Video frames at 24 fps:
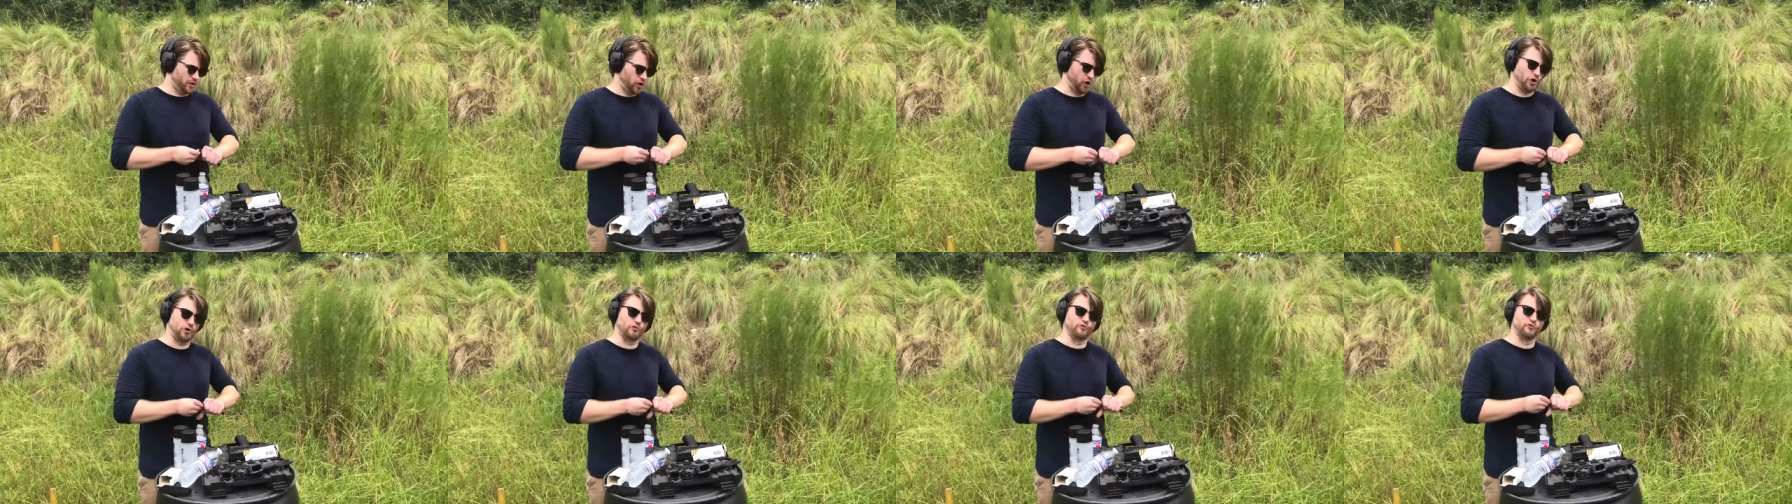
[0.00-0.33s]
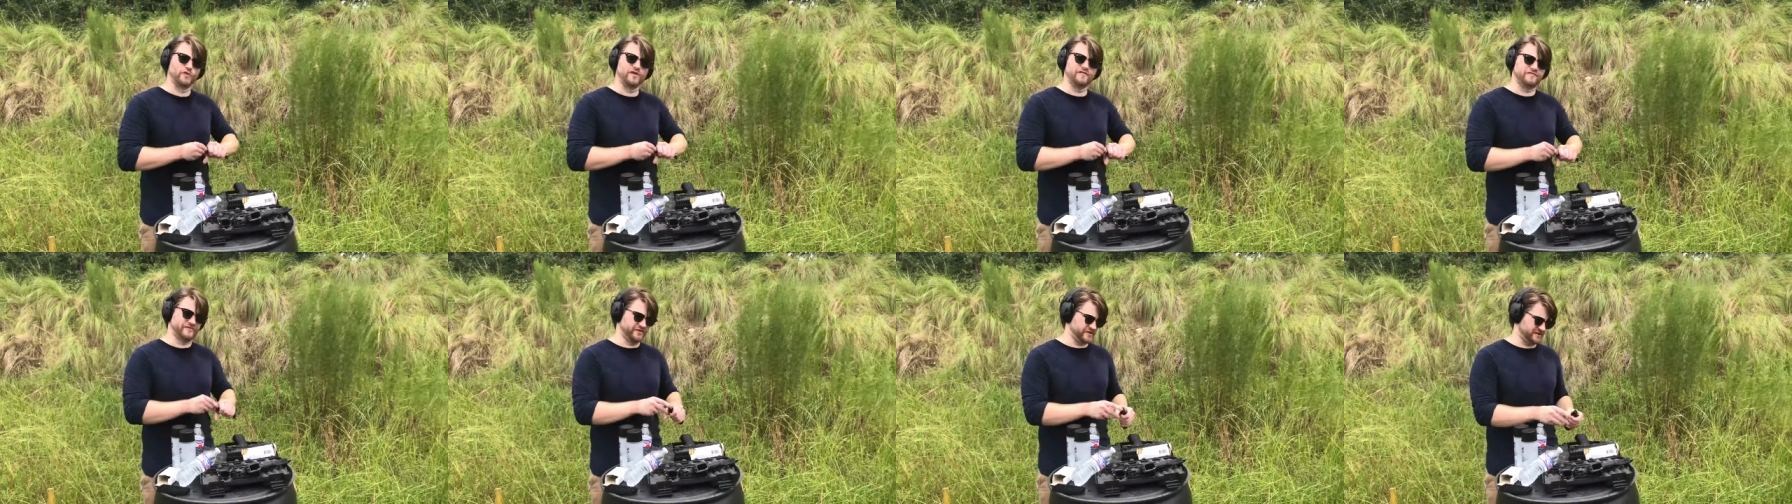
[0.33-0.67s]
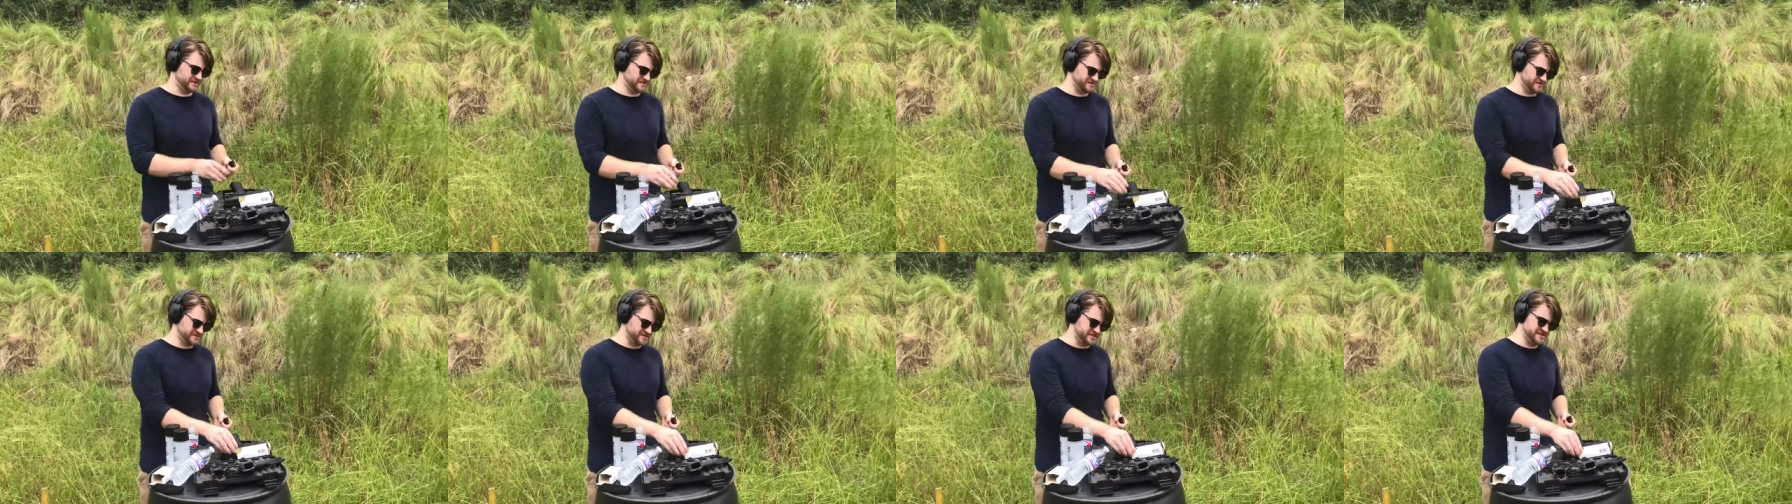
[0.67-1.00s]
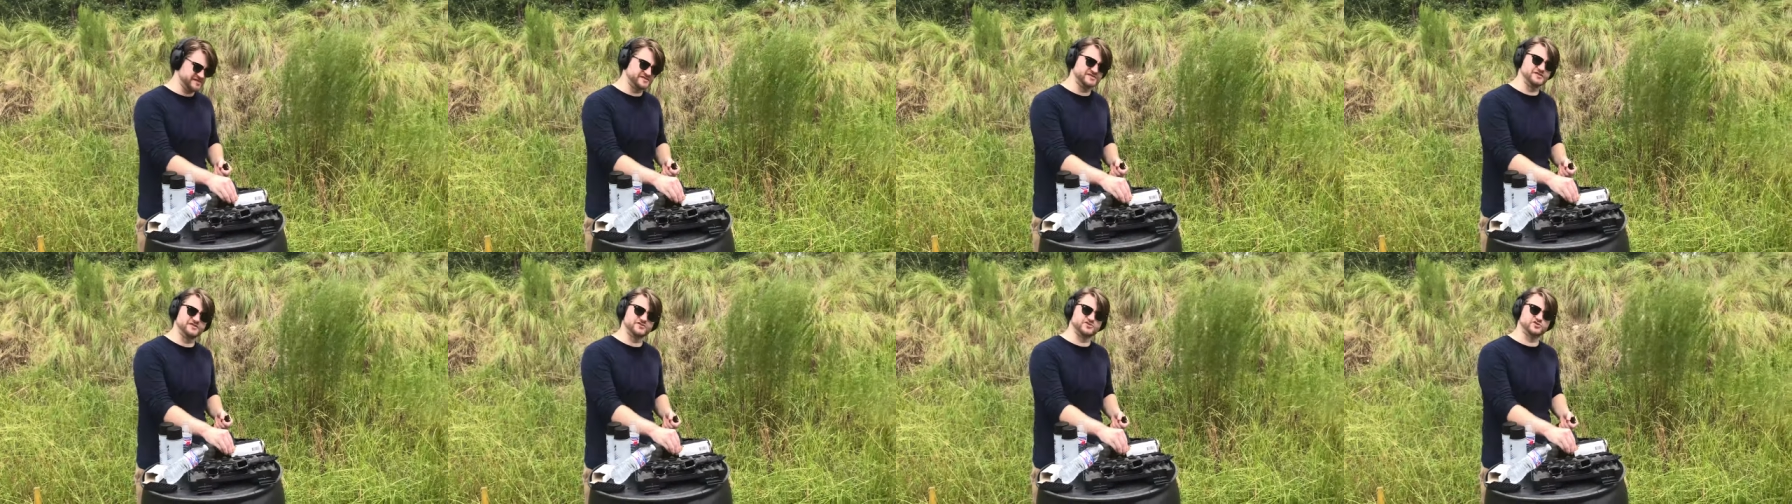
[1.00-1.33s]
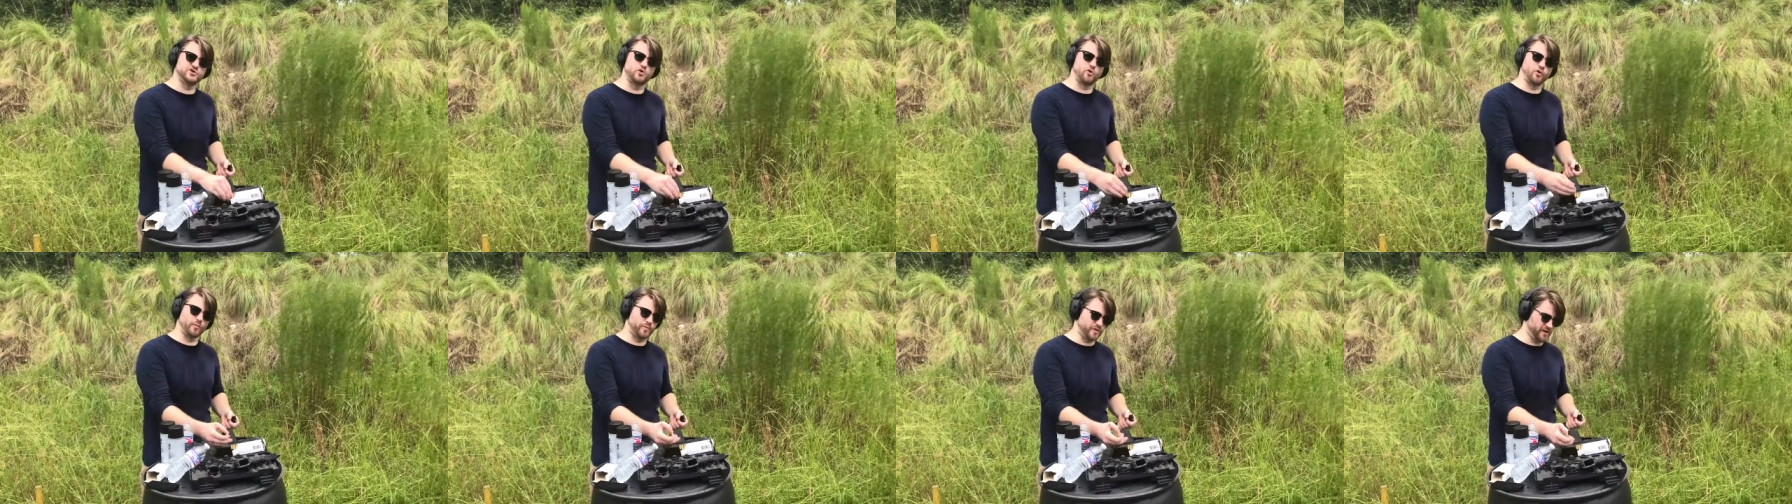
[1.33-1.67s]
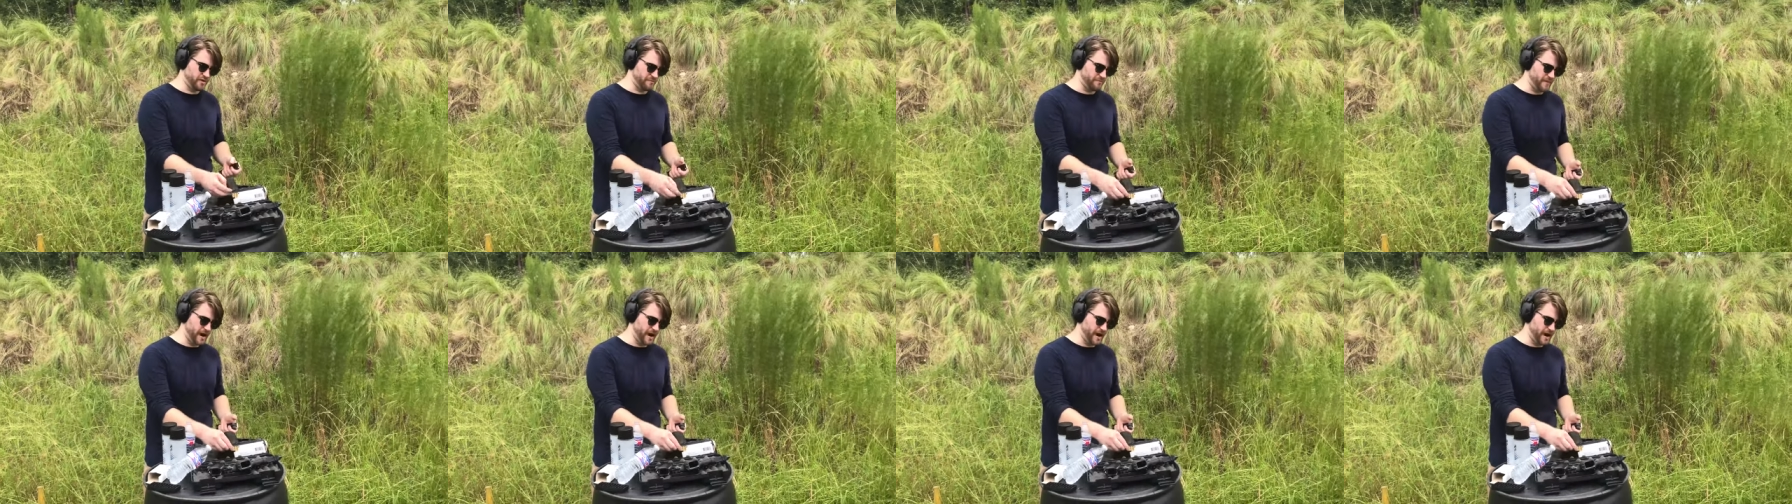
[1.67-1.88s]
horrific CZ Scorpion